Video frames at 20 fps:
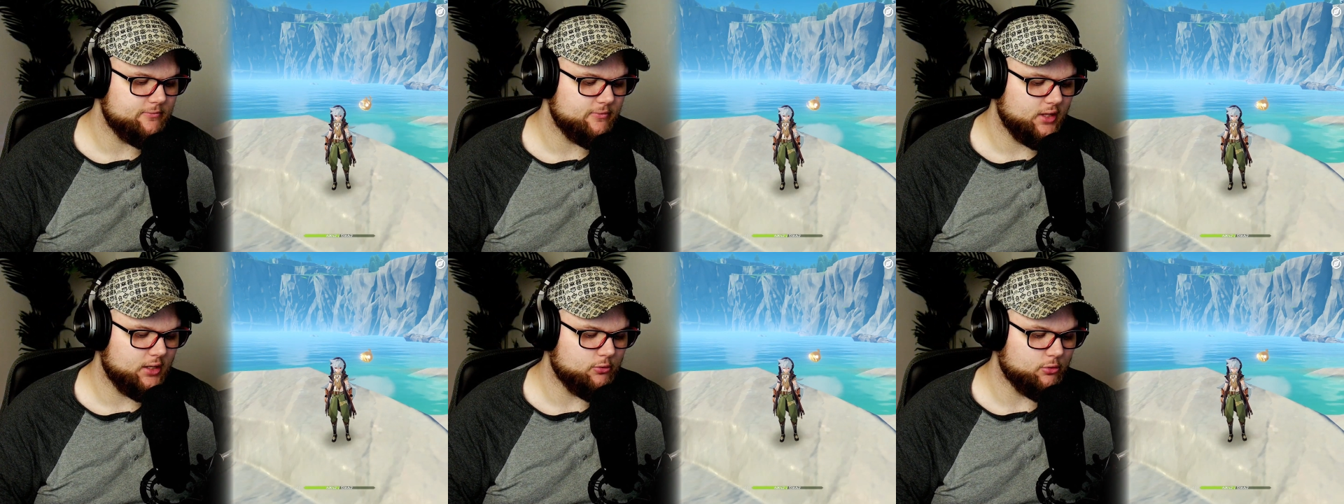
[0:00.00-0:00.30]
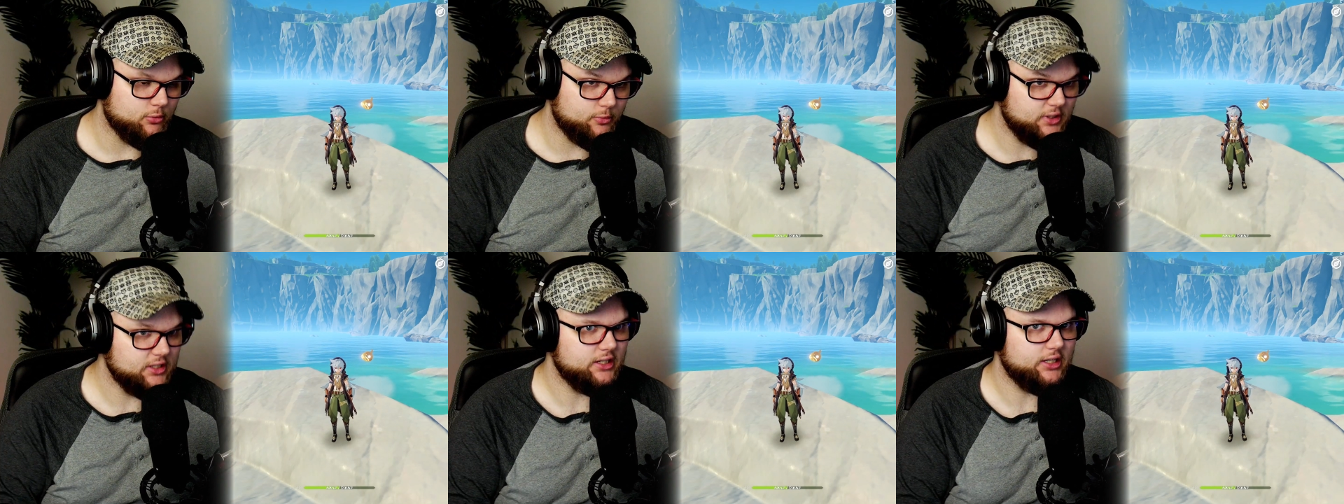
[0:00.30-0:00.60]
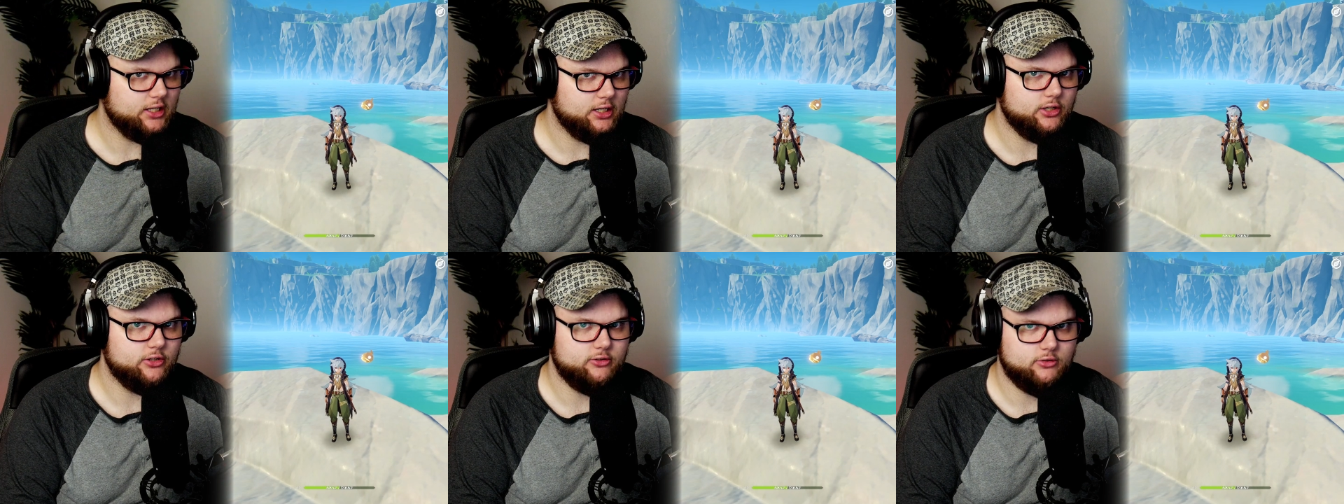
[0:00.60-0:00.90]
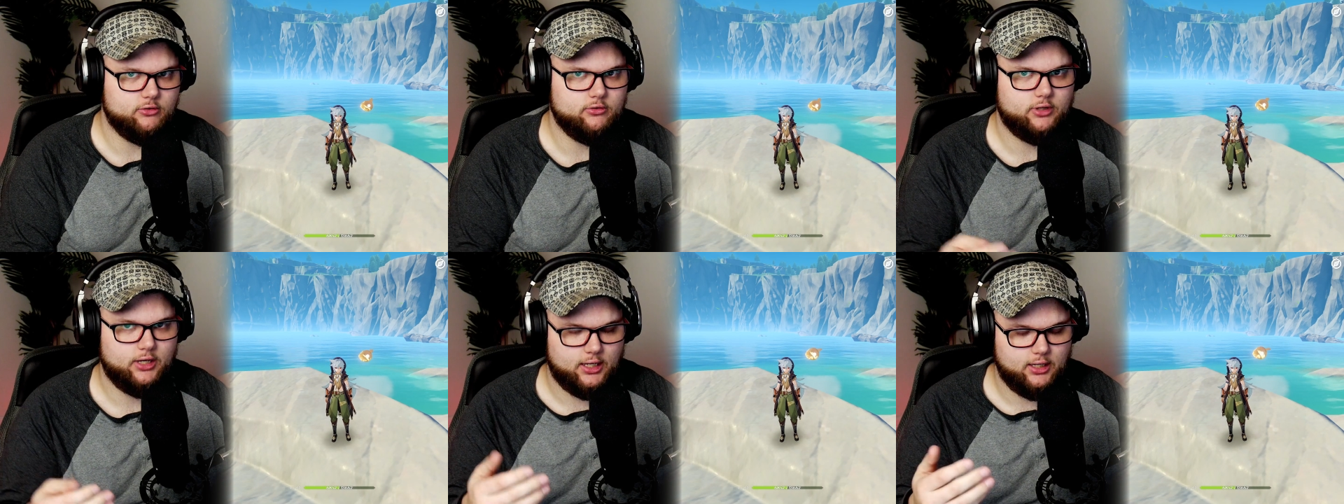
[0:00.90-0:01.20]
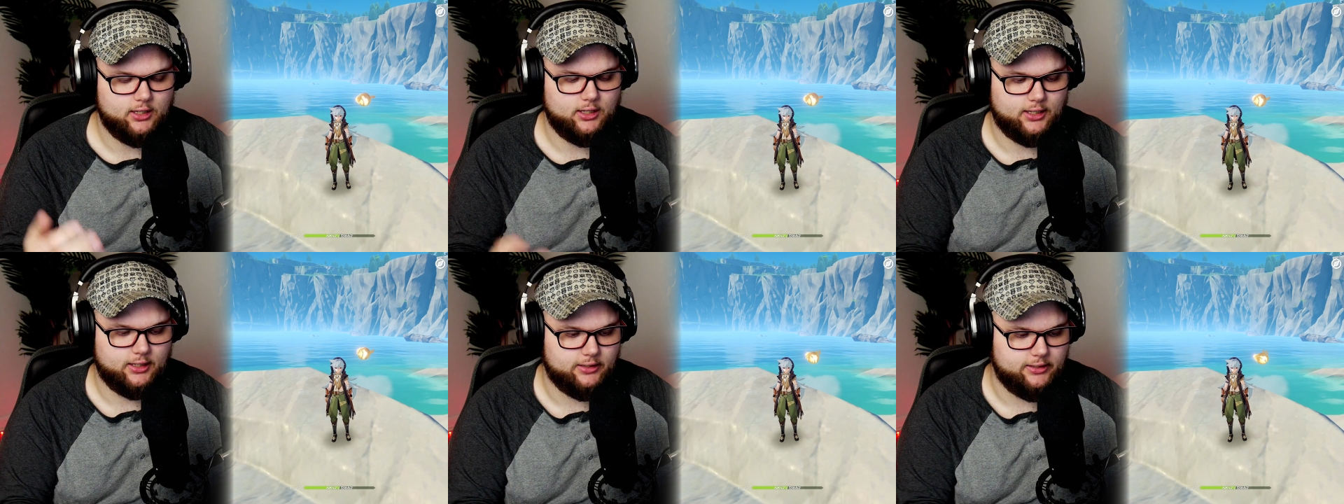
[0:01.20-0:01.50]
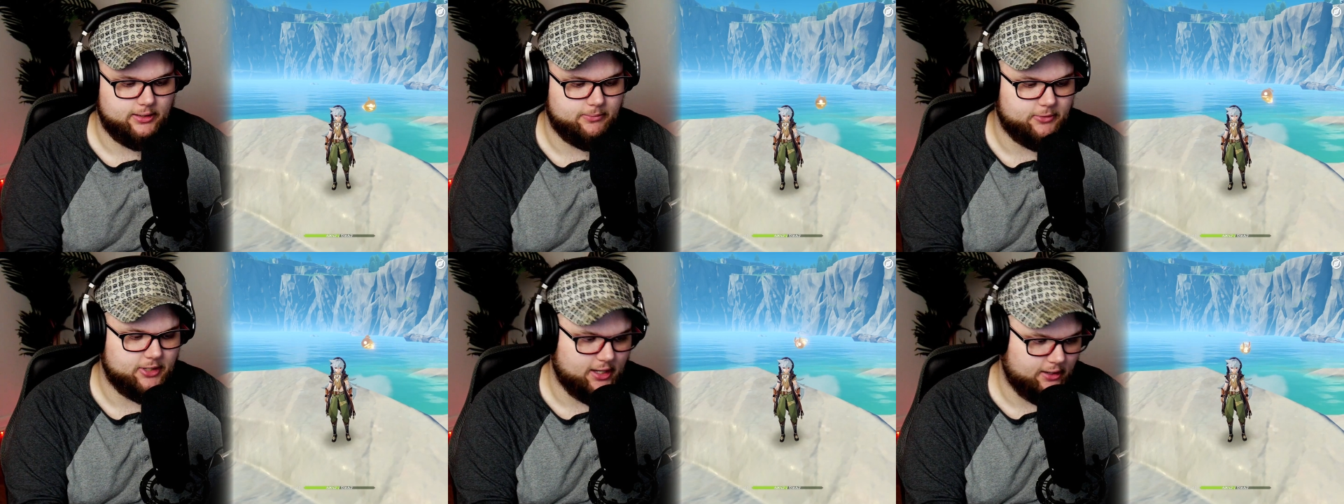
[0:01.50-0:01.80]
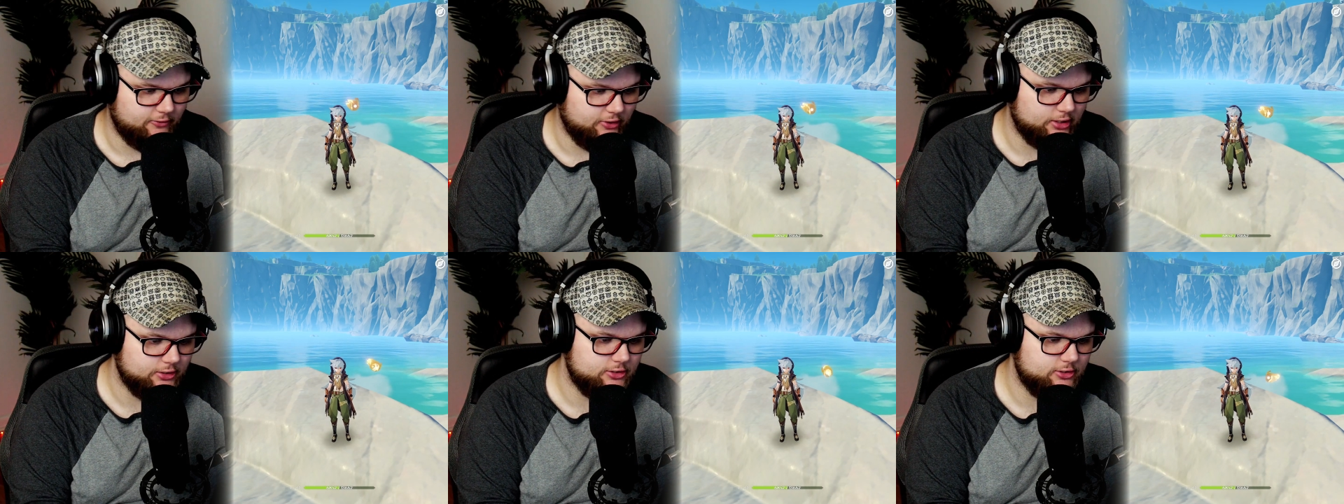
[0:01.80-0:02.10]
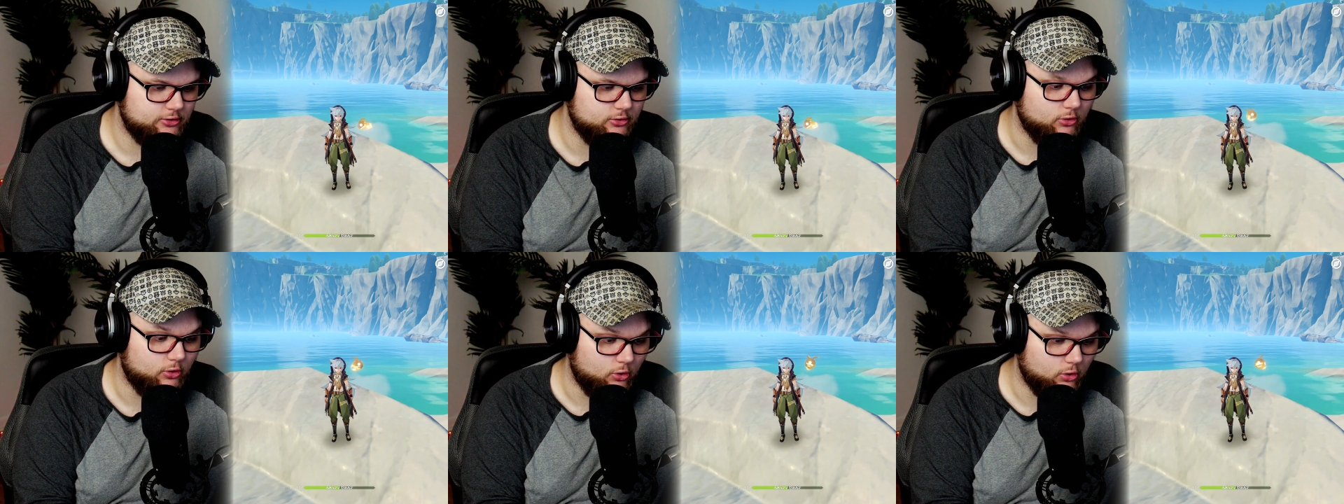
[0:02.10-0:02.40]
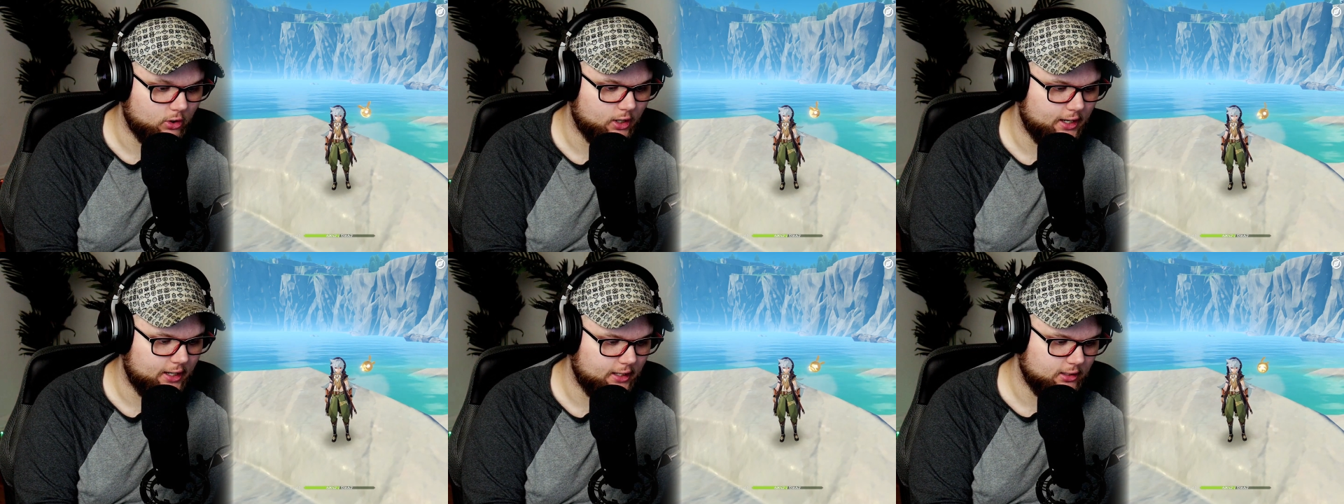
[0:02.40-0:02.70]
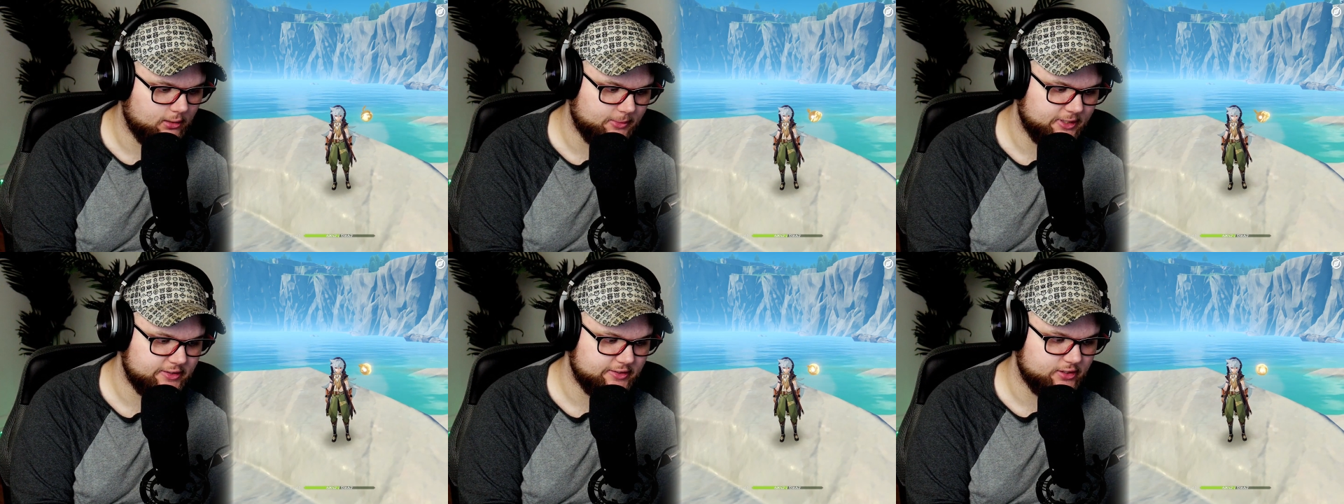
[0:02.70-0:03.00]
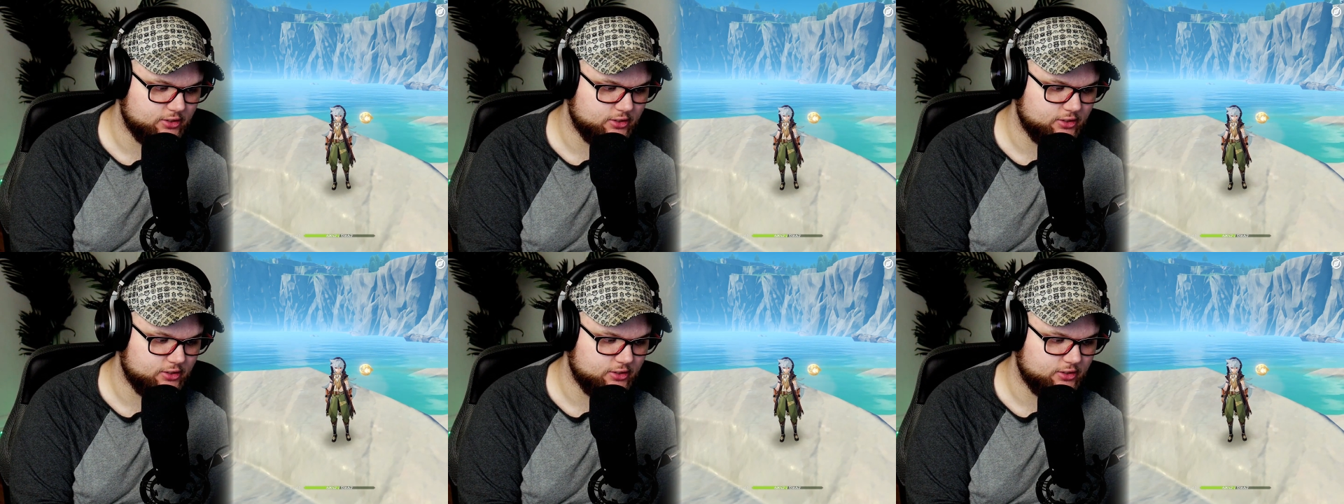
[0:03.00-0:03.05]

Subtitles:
We're really going to do kind of like a deep dive into aura elements in